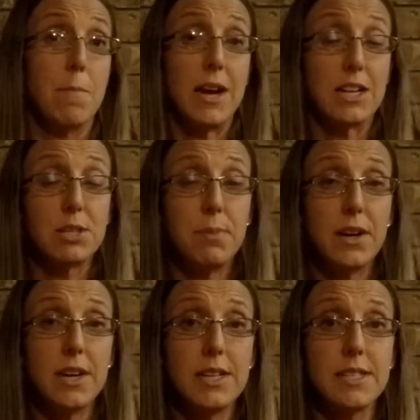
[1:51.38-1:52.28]
my
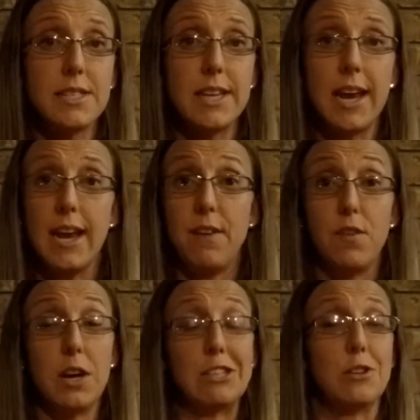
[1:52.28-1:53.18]
experience if
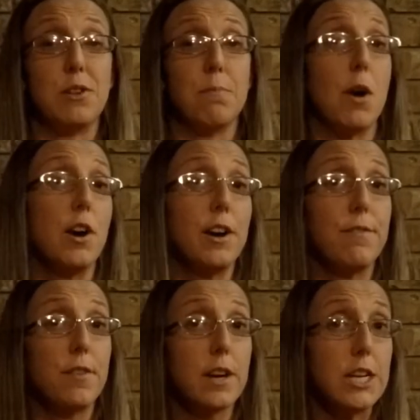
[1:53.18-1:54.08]
you guys are in the
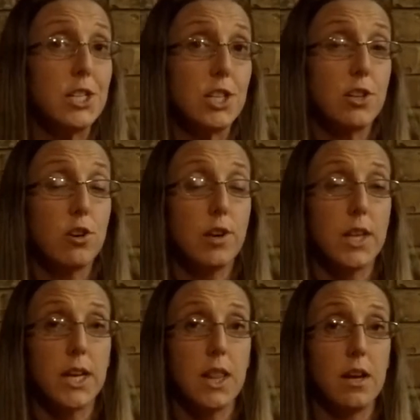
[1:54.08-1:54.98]
market for kitchen or
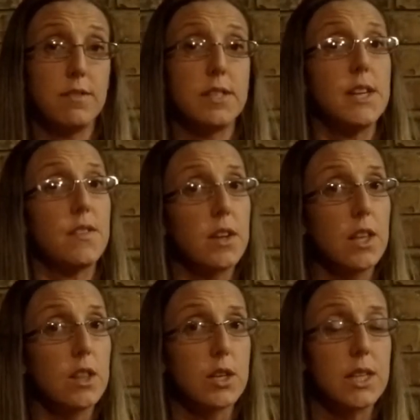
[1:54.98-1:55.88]
grilling gloves,
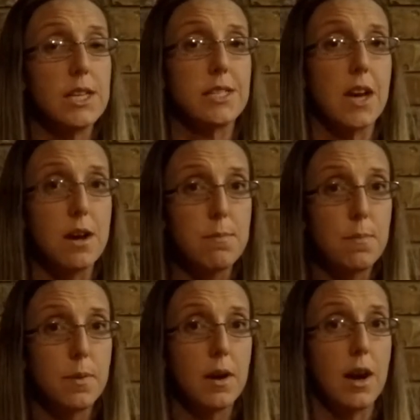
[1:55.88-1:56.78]
definitely look these
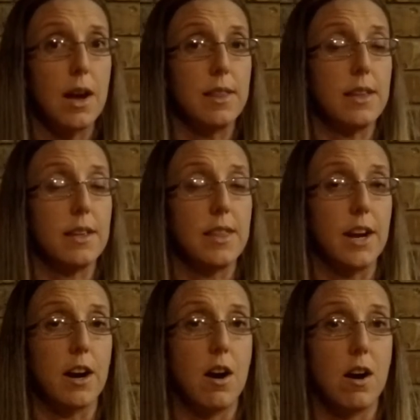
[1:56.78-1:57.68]
up. I think
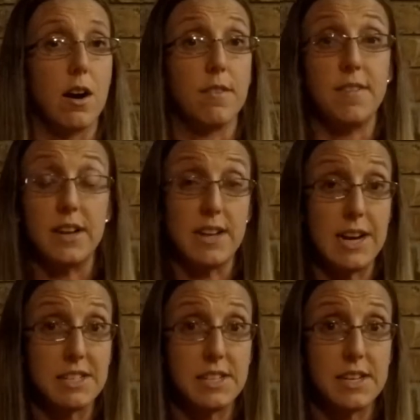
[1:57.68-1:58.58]
they are
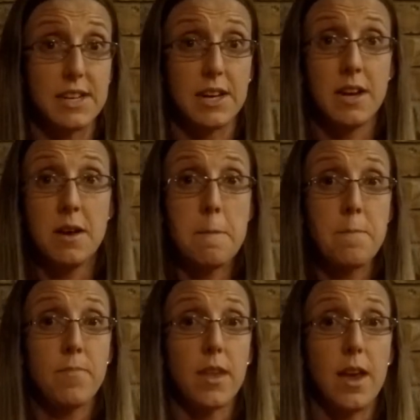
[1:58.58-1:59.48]
fantastic.
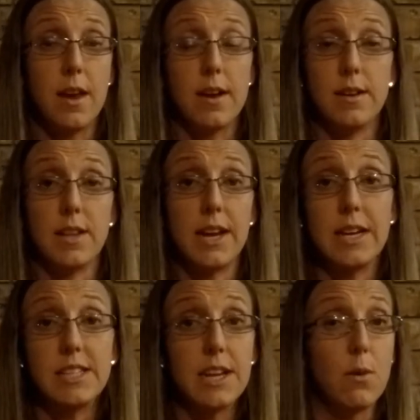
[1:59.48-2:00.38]
And like
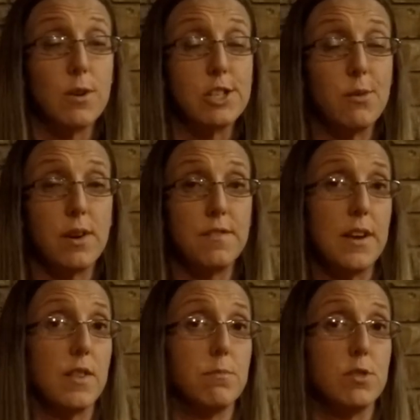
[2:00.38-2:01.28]
I said, I wish I would have
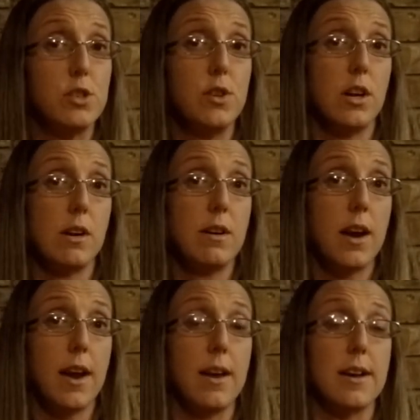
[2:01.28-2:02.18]
found them sooner.
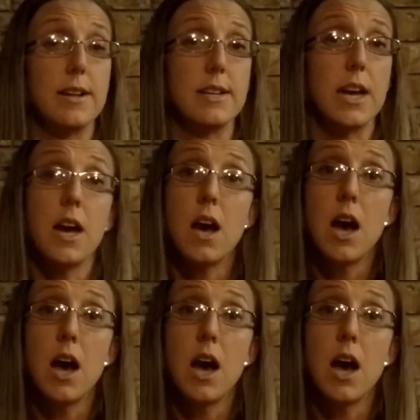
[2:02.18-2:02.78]
And